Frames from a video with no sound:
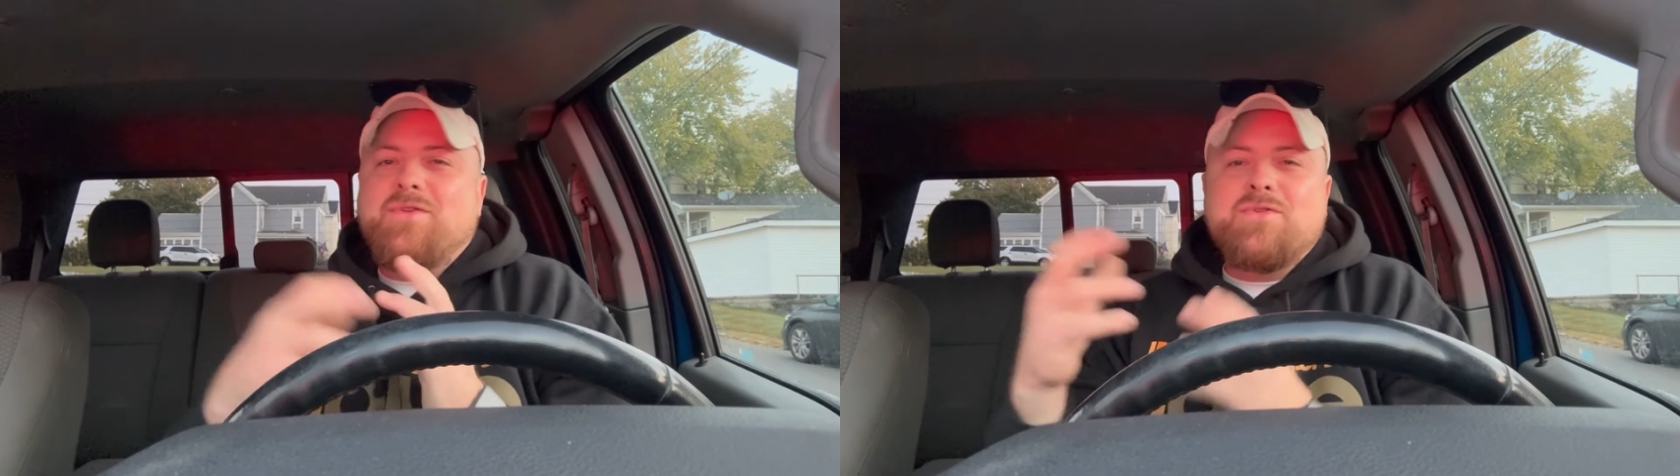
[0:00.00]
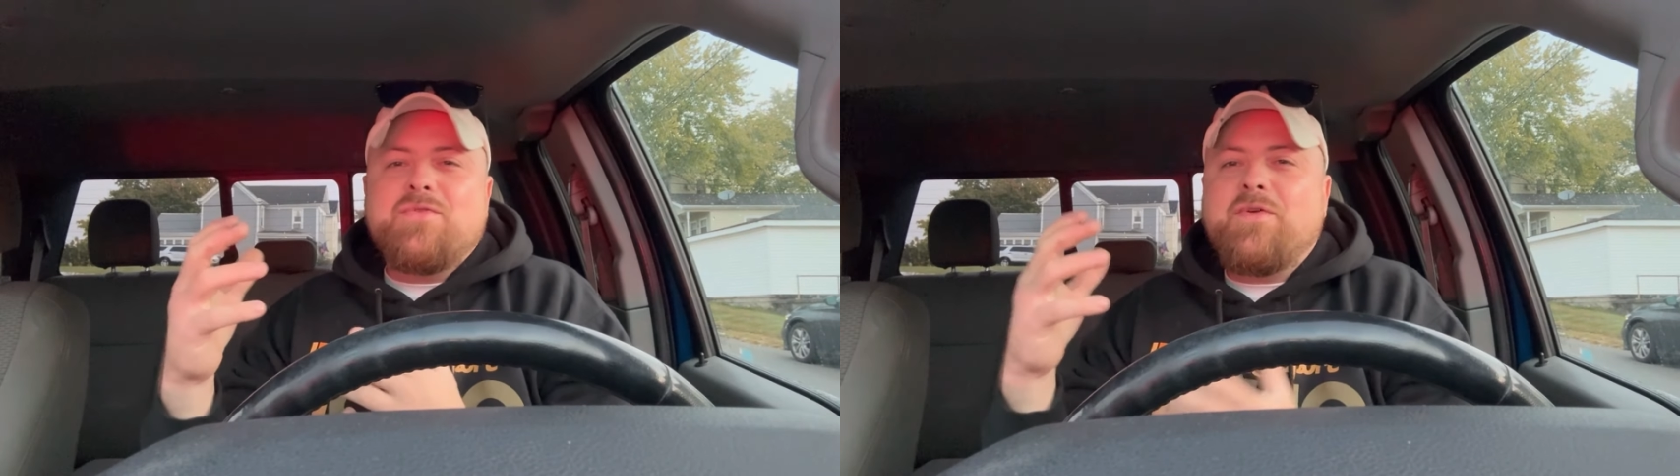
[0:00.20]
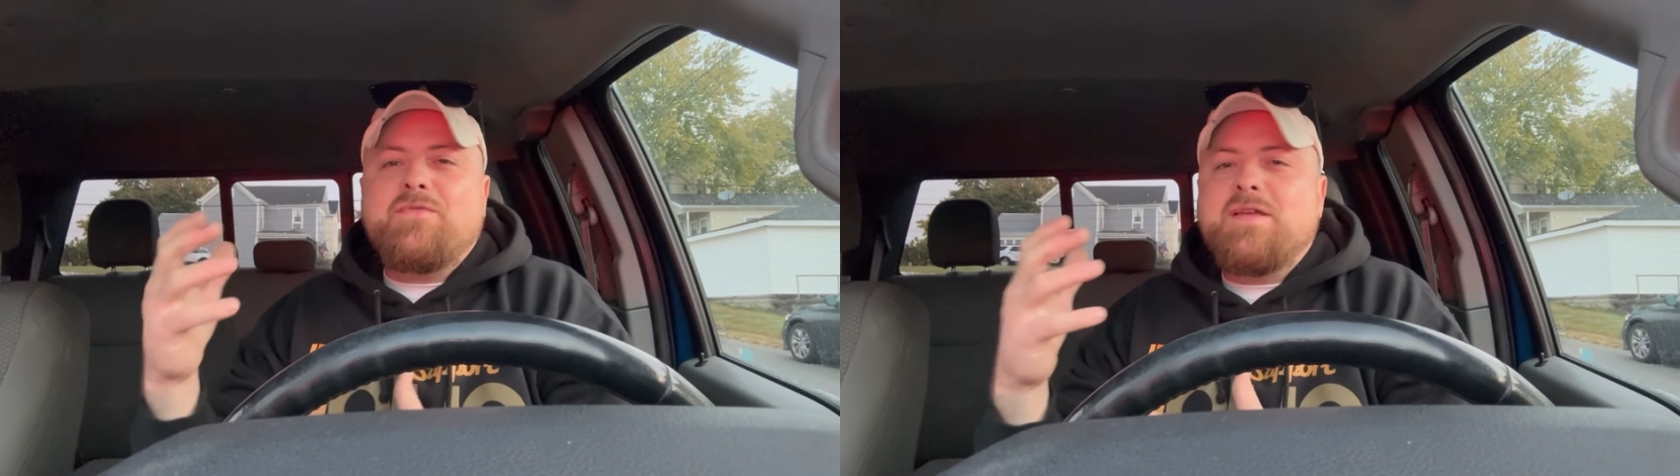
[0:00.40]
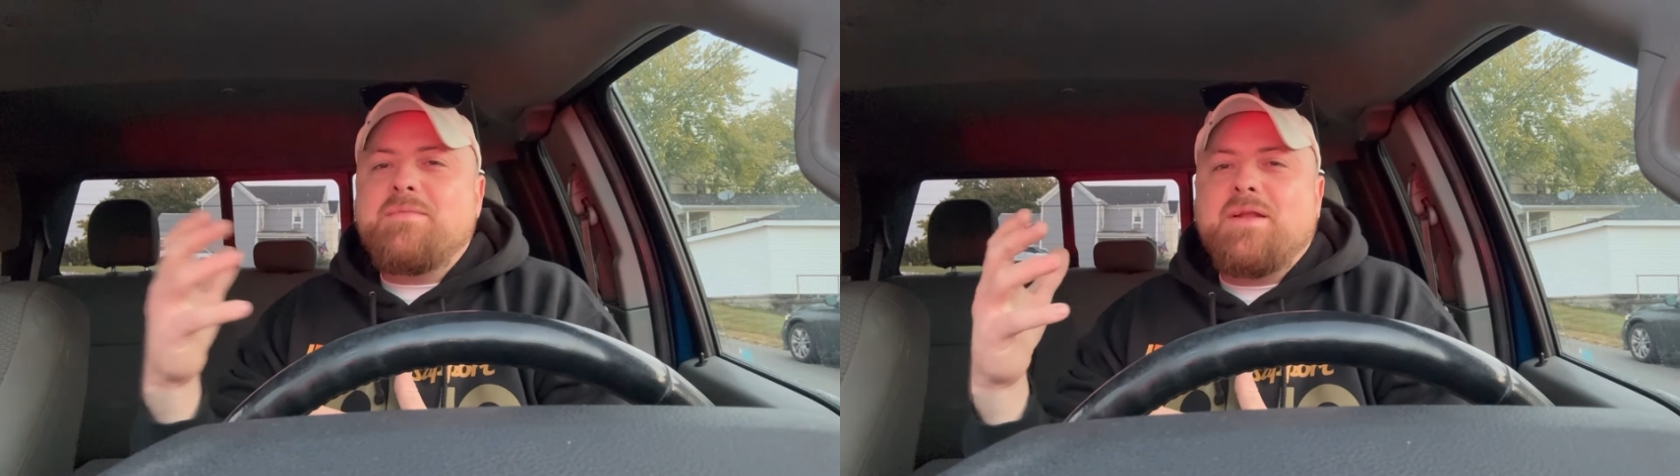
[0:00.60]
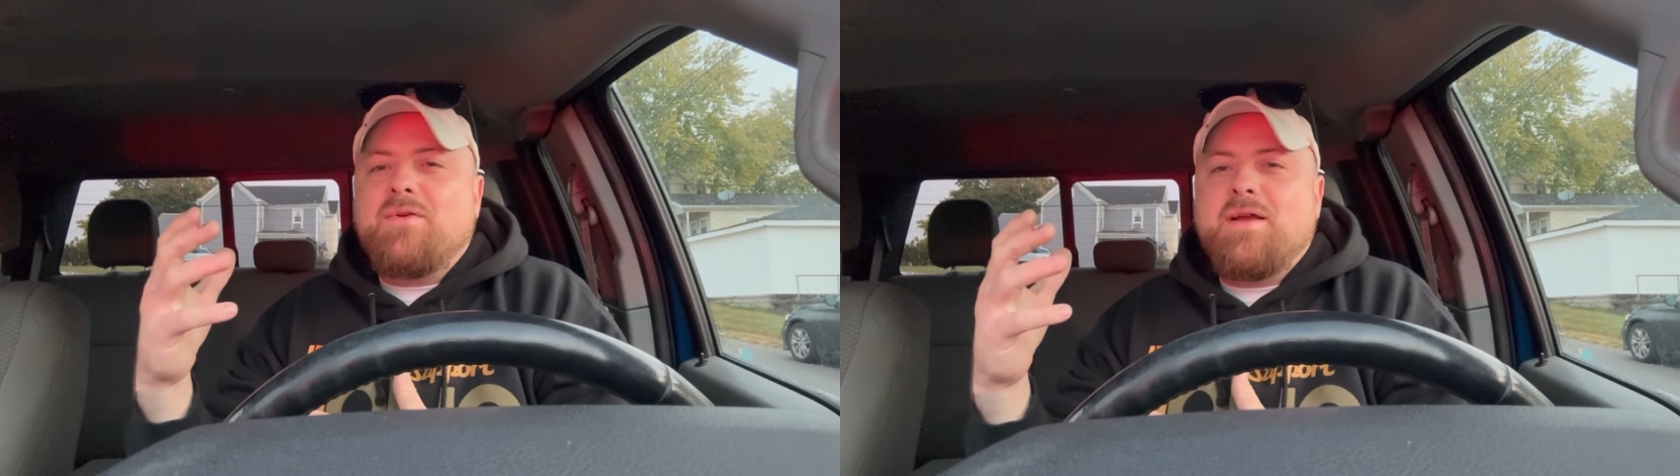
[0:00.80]
there's a
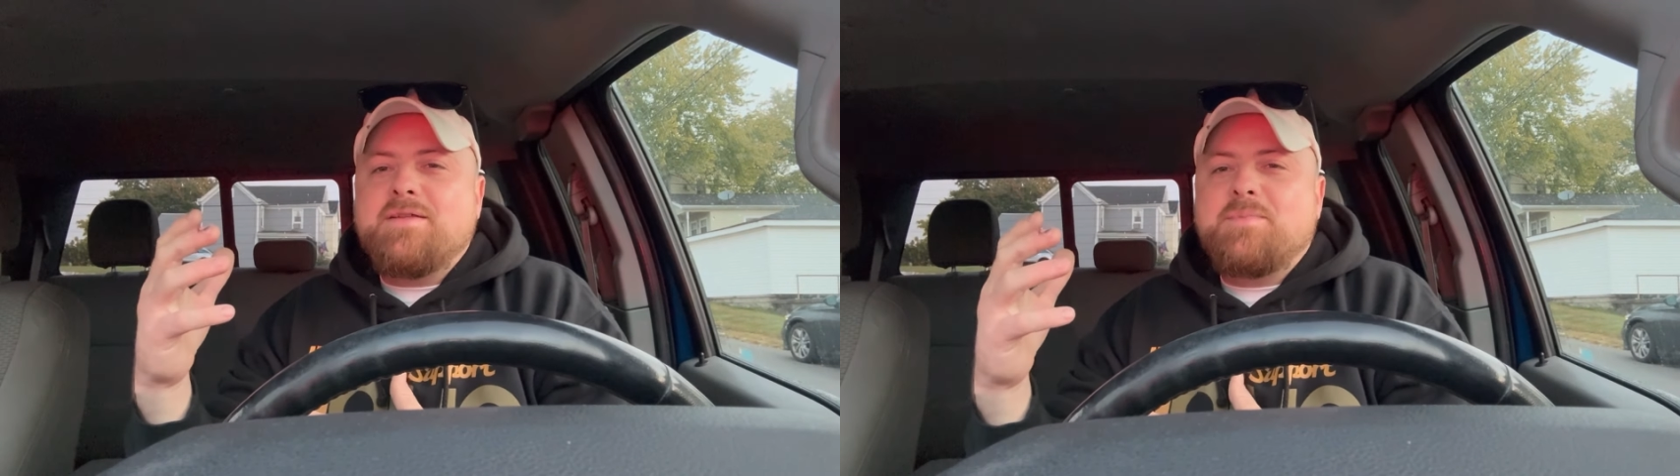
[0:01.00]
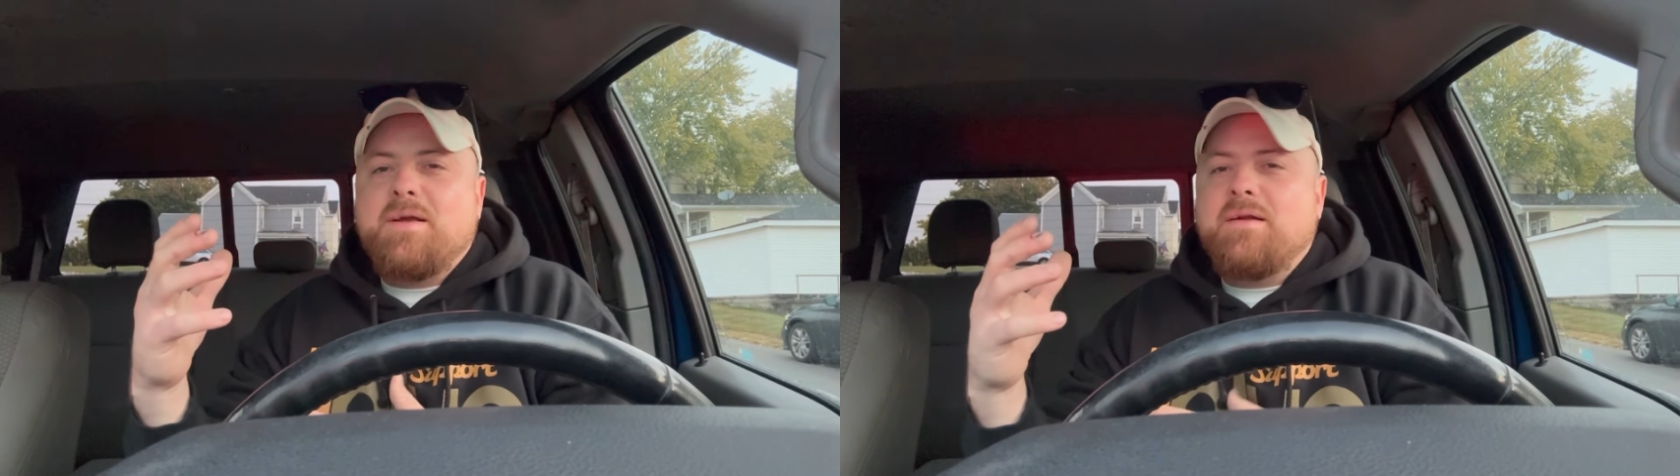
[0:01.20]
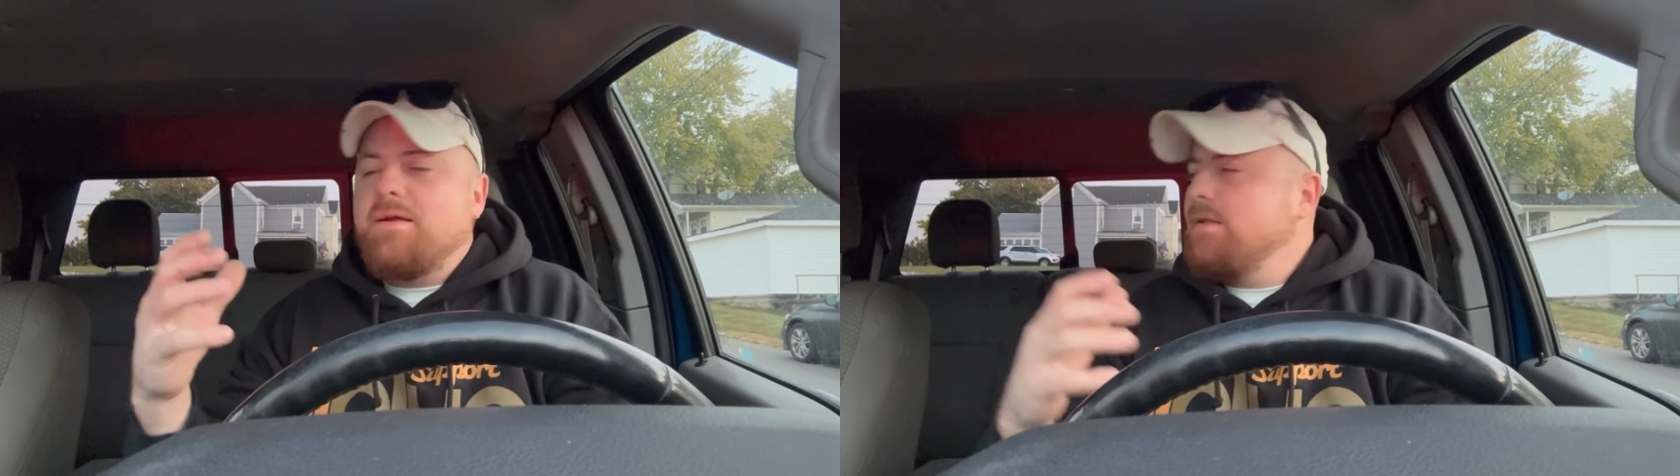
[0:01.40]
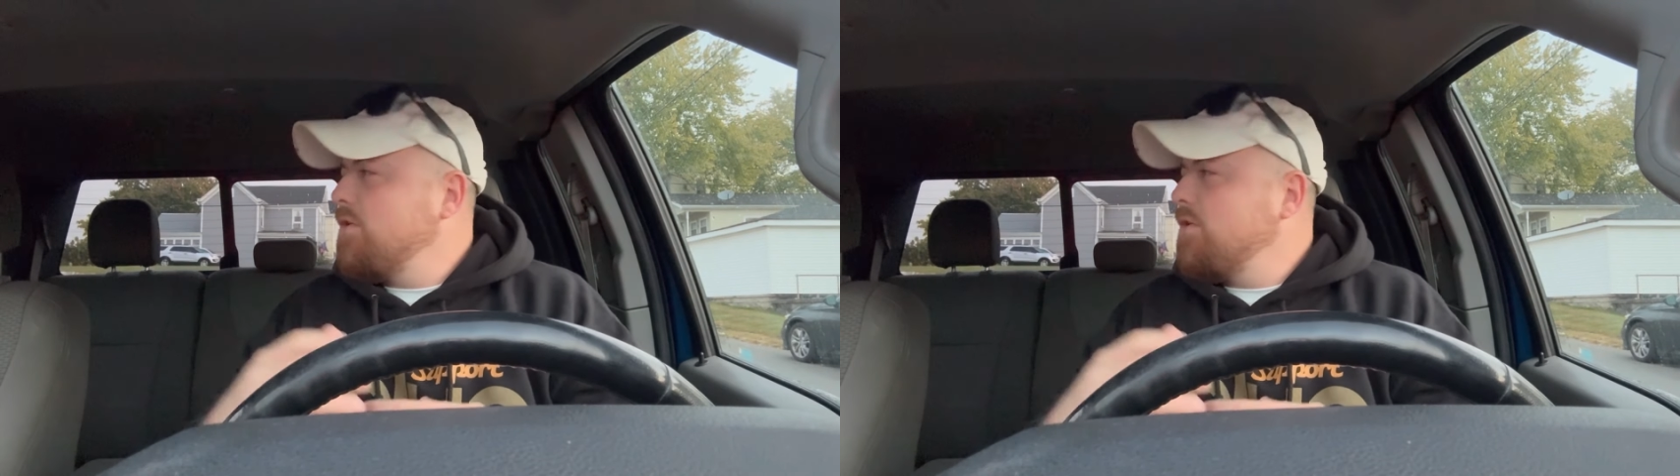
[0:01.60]
15-minute grace period,